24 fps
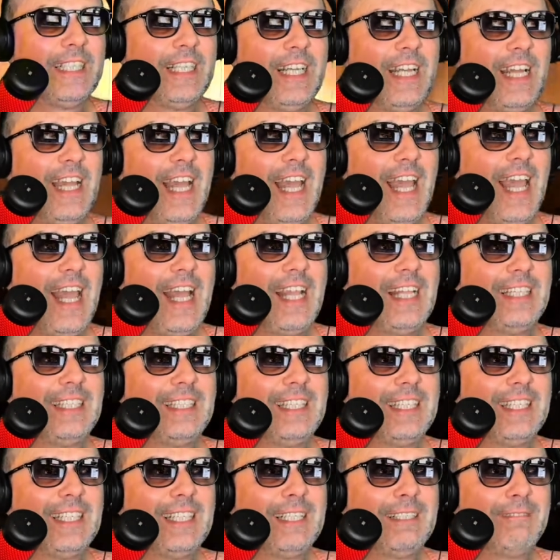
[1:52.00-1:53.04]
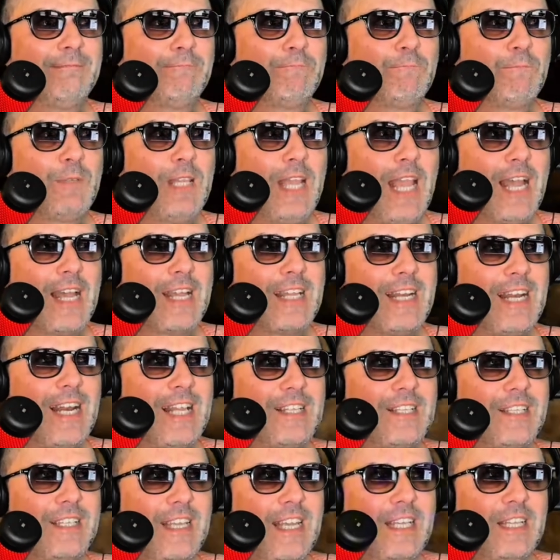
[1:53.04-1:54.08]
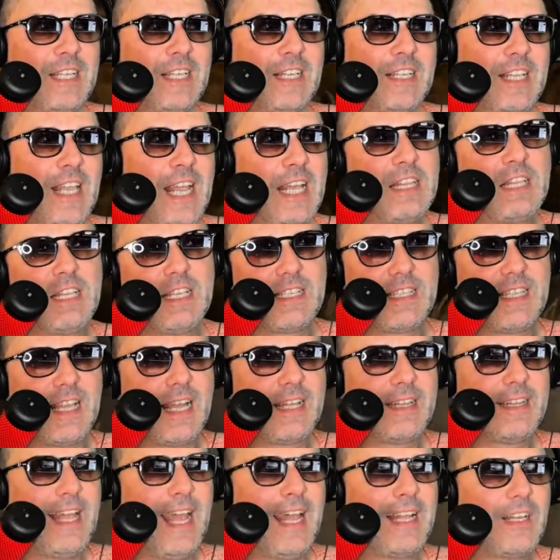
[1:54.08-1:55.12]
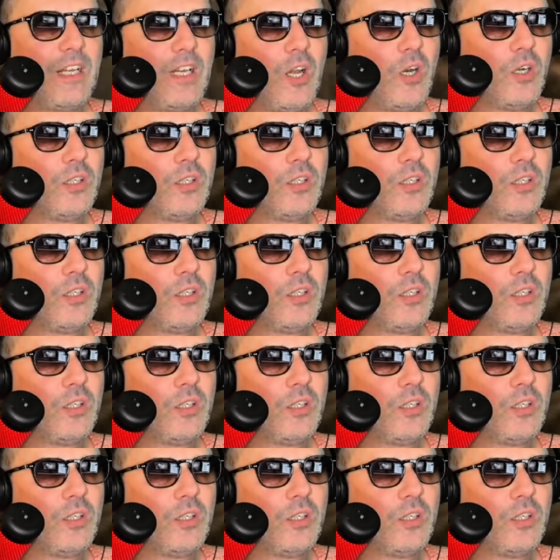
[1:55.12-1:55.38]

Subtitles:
and yeah, let's see it till the end. It's not that long.